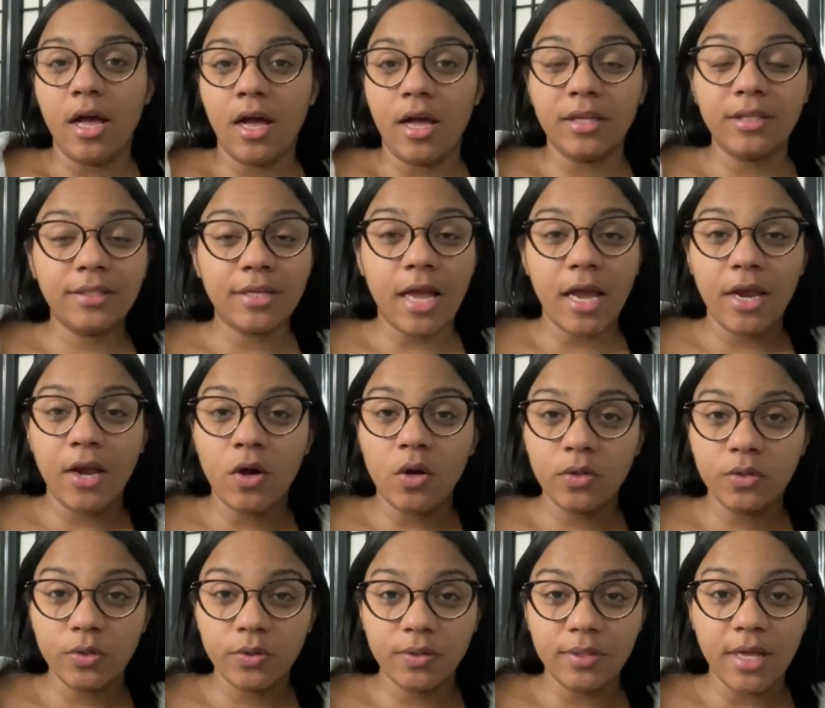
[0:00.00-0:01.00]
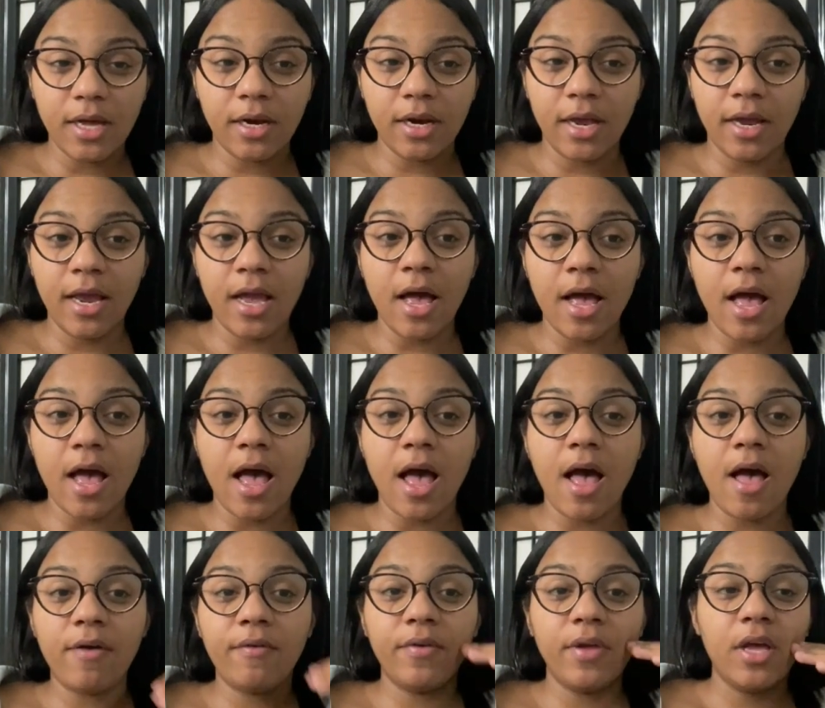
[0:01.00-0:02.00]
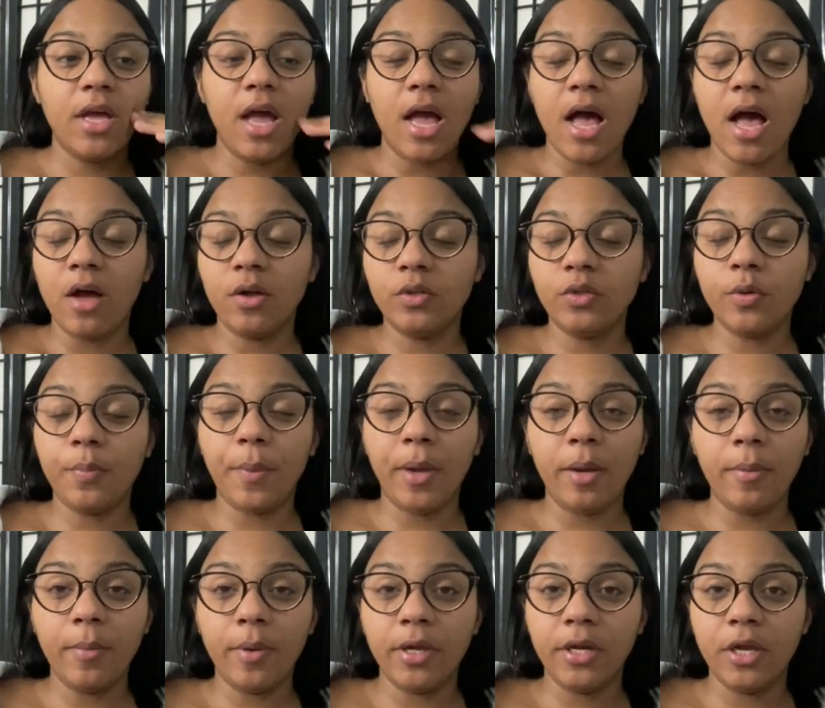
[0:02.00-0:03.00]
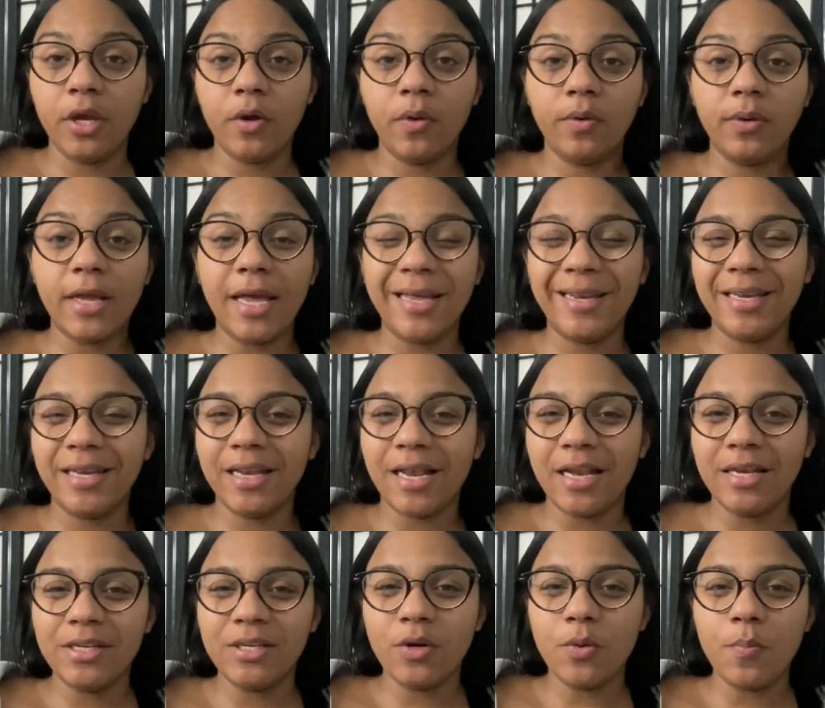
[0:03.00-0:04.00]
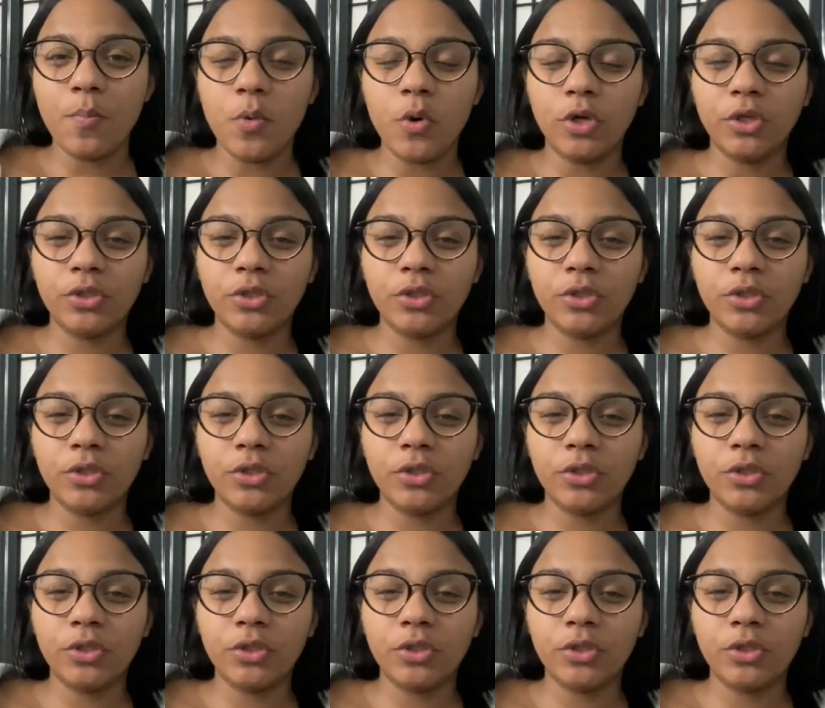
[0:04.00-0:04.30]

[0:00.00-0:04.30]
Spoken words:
side hustles that I have, how to make money online, and a little more.